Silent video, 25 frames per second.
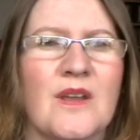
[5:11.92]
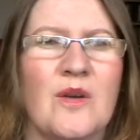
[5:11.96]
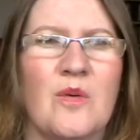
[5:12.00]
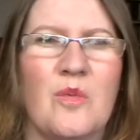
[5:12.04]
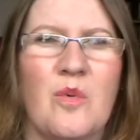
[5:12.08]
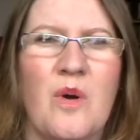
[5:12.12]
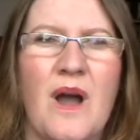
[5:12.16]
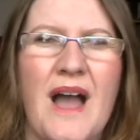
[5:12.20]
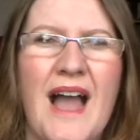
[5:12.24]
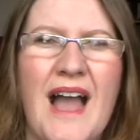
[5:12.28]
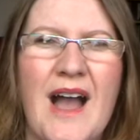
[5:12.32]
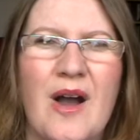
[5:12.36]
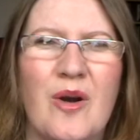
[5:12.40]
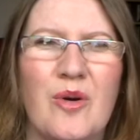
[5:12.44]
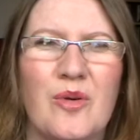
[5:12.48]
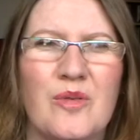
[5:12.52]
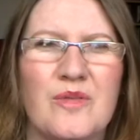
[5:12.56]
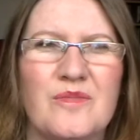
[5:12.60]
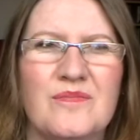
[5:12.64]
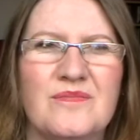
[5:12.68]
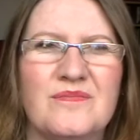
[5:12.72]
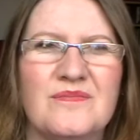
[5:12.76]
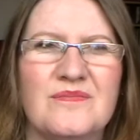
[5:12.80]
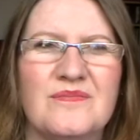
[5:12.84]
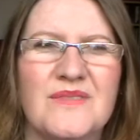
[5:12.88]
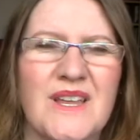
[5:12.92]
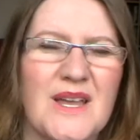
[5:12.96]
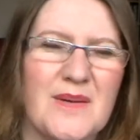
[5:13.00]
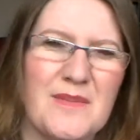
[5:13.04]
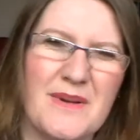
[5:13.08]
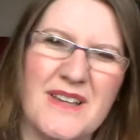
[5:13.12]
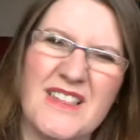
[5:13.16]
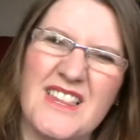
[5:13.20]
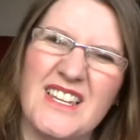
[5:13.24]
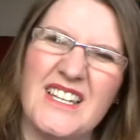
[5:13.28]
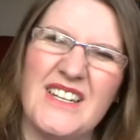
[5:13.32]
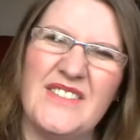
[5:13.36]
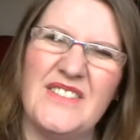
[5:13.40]
Wow.
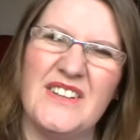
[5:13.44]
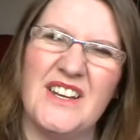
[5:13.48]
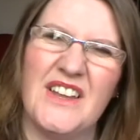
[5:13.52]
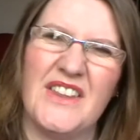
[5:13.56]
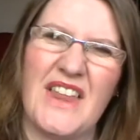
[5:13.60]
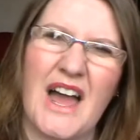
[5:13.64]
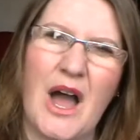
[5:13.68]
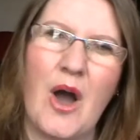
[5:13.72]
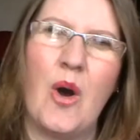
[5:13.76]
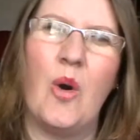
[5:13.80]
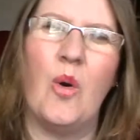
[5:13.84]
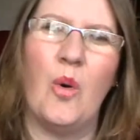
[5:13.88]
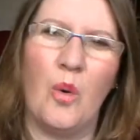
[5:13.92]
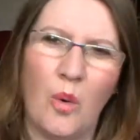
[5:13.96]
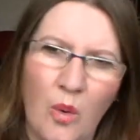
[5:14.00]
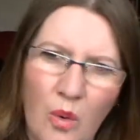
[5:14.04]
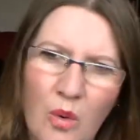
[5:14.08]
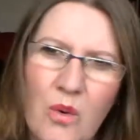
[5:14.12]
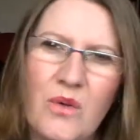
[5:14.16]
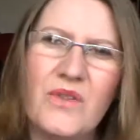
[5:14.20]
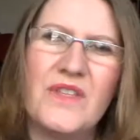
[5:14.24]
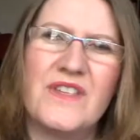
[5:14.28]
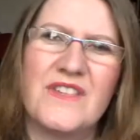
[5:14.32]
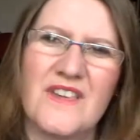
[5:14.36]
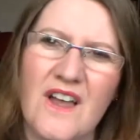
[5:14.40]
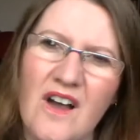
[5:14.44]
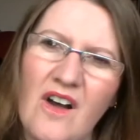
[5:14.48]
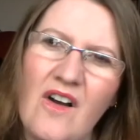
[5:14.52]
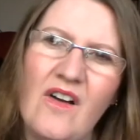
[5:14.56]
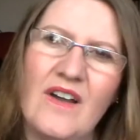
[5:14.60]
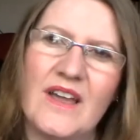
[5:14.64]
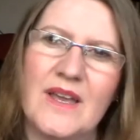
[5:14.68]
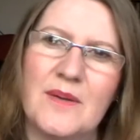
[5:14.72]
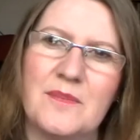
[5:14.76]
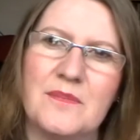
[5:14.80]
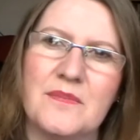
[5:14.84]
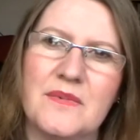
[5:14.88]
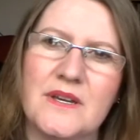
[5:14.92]
Imagine living like that all the
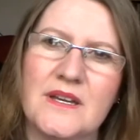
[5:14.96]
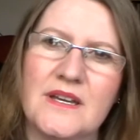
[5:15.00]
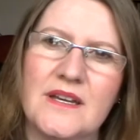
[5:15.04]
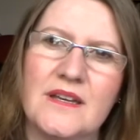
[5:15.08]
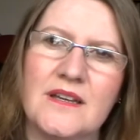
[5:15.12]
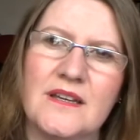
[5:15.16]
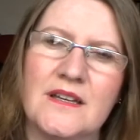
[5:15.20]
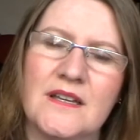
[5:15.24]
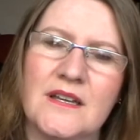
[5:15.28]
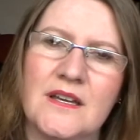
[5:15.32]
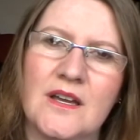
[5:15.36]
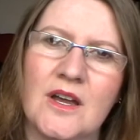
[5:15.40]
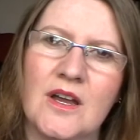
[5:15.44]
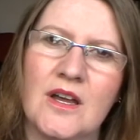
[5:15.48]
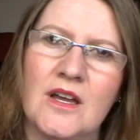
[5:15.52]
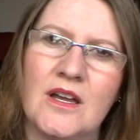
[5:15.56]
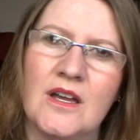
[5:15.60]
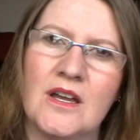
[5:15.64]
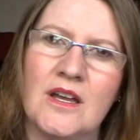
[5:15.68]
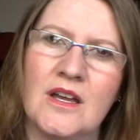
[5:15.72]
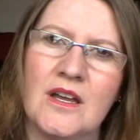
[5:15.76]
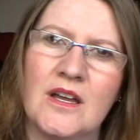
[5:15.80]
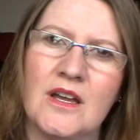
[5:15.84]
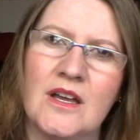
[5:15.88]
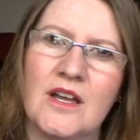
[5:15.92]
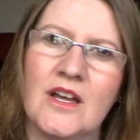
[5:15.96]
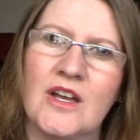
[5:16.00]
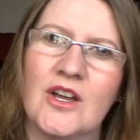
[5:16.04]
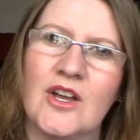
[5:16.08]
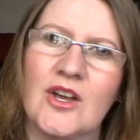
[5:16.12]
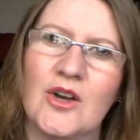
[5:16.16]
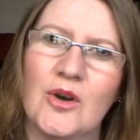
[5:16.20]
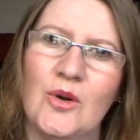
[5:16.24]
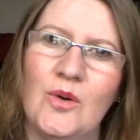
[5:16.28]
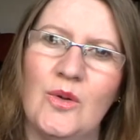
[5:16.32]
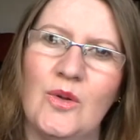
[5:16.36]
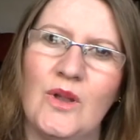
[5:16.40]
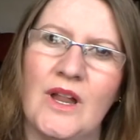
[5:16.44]
time.
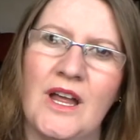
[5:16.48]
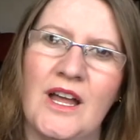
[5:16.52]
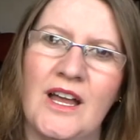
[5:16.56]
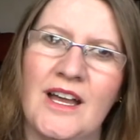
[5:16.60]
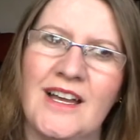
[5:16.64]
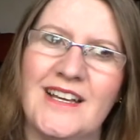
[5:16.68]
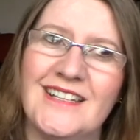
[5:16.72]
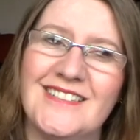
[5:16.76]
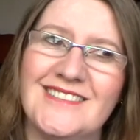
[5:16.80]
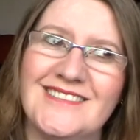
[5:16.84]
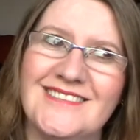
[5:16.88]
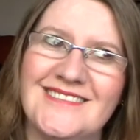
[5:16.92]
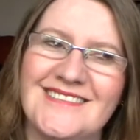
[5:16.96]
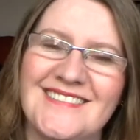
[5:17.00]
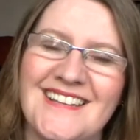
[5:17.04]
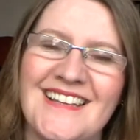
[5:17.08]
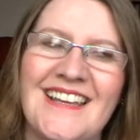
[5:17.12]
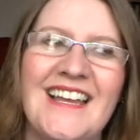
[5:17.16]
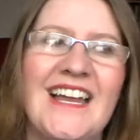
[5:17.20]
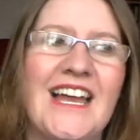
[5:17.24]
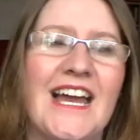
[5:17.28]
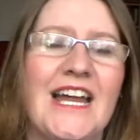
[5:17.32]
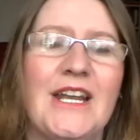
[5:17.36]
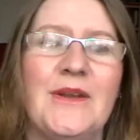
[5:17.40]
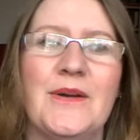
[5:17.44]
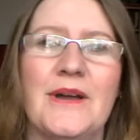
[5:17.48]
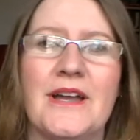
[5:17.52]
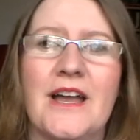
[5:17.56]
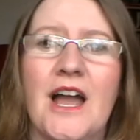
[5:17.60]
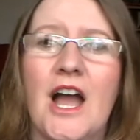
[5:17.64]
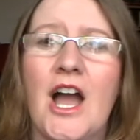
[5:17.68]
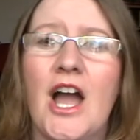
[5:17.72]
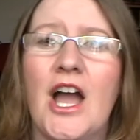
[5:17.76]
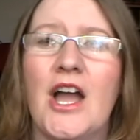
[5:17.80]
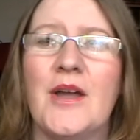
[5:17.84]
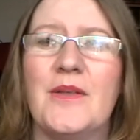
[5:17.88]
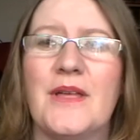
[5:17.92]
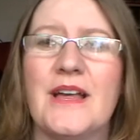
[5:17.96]
Cool, huh? Anyway,
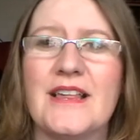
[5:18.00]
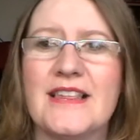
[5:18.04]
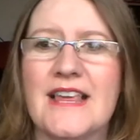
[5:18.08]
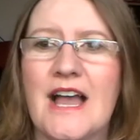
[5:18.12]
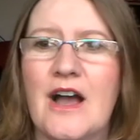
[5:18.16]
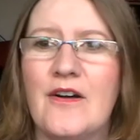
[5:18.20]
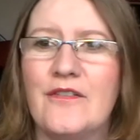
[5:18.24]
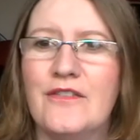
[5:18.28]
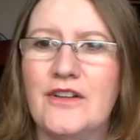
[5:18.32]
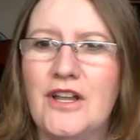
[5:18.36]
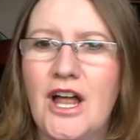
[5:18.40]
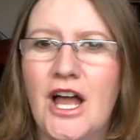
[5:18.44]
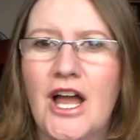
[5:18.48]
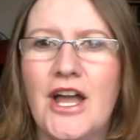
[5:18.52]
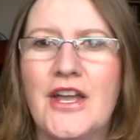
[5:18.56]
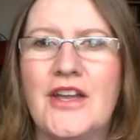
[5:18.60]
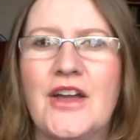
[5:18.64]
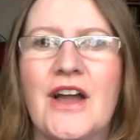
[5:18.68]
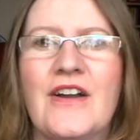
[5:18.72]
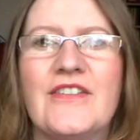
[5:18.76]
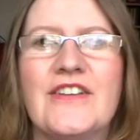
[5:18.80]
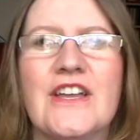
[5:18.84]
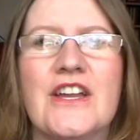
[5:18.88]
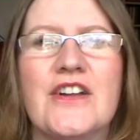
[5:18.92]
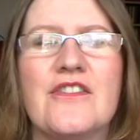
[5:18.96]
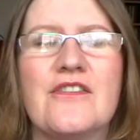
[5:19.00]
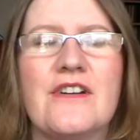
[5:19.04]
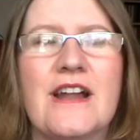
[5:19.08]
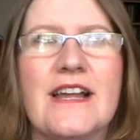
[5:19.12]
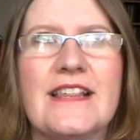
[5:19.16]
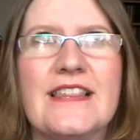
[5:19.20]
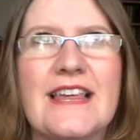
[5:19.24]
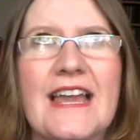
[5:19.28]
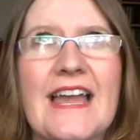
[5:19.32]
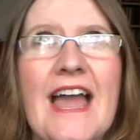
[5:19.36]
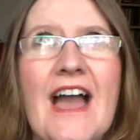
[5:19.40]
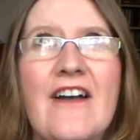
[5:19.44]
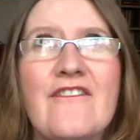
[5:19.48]
I hope that's helpful. I hope you're having a great
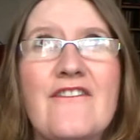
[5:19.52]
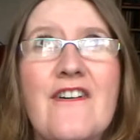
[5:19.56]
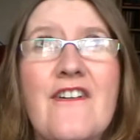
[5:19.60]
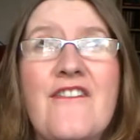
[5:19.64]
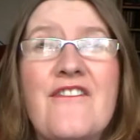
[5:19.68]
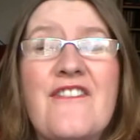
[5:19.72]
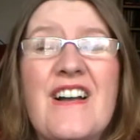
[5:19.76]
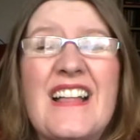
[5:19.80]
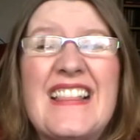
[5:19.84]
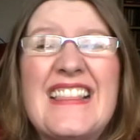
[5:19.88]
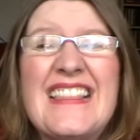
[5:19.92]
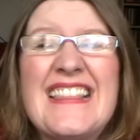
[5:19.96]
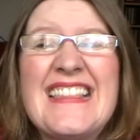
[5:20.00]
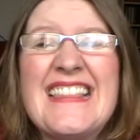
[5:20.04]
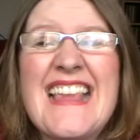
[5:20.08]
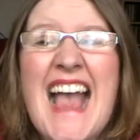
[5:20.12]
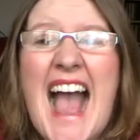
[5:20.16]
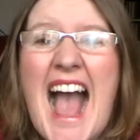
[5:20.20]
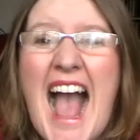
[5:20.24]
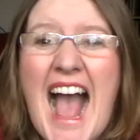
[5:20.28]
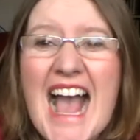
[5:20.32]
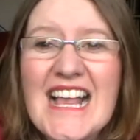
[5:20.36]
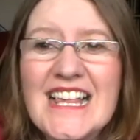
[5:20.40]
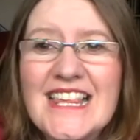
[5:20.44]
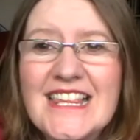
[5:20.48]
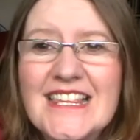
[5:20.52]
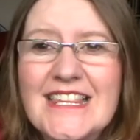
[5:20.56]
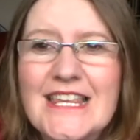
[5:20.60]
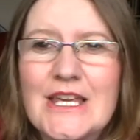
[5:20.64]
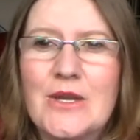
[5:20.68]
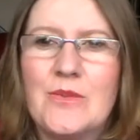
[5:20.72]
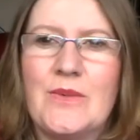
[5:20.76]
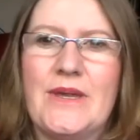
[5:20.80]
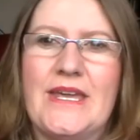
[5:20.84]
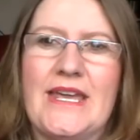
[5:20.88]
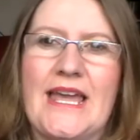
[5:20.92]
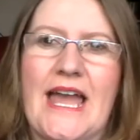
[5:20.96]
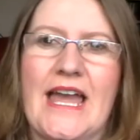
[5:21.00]
day. Have a
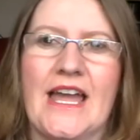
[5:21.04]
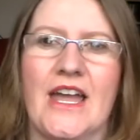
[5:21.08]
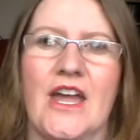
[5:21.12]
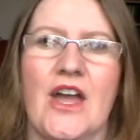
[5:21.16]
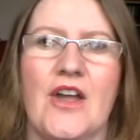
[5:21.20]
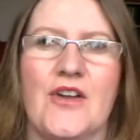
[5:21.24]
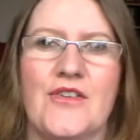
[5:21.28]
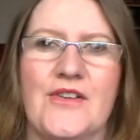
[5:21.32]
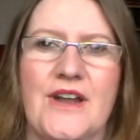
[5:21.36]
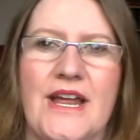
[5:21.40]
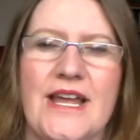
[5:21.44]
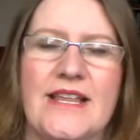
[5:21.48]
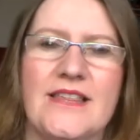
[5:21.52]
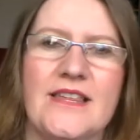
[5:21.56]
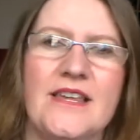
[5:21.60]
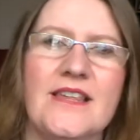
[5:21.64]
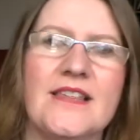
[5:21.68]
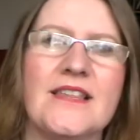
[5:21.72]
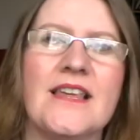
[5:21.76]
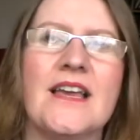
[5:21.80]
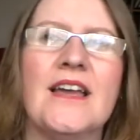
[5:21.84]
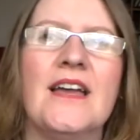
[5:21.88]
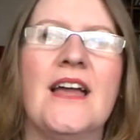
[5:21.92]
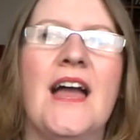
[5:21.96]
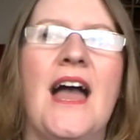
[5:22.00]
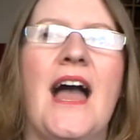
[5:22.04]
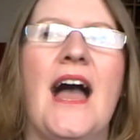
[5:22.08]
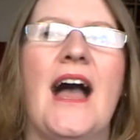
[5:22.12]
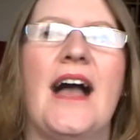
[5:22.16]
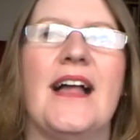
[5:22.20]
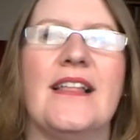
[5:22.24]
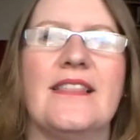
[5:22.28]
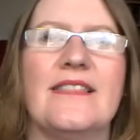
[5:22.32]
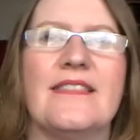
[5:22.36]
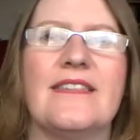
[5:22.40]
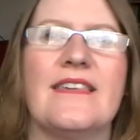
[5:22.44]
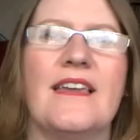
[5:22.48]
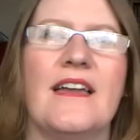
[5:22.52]
fantastic weekend, co-creators,
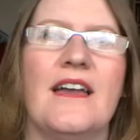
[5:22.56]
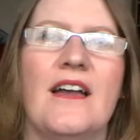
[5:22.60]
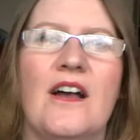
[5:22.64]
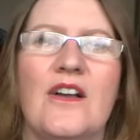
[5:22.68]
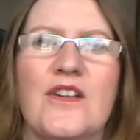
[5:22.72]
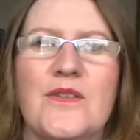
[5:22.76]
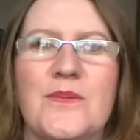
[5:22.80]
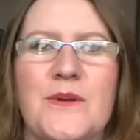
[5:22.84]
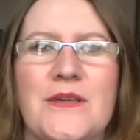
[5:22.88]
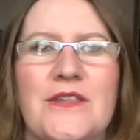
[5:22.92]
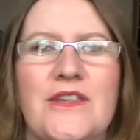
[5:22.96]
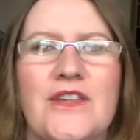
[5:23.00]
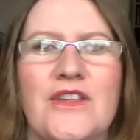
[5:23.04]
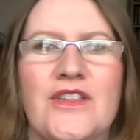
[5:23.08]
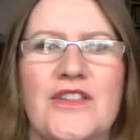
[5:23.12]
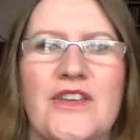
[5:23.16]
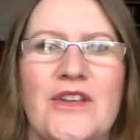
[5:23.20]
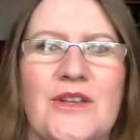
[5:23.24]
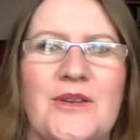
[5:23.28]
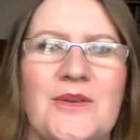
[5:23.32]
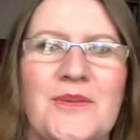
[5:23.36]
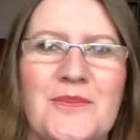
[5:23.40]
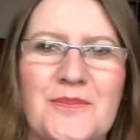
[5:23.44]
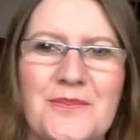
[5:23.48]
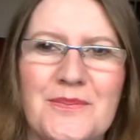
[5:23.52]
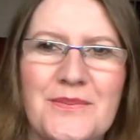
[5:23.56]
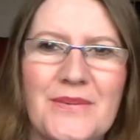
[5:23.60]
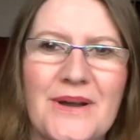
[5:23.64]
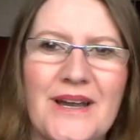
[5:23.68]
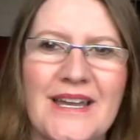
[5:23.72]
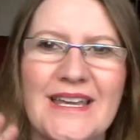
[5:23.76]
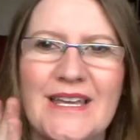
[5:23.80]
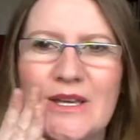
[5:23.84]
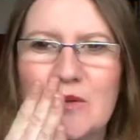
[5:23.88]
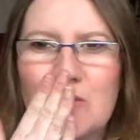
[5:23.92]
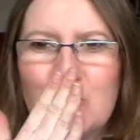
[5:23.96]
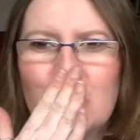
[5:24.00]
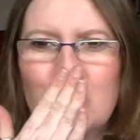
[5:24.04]
and I'll speak to you soon. Bye.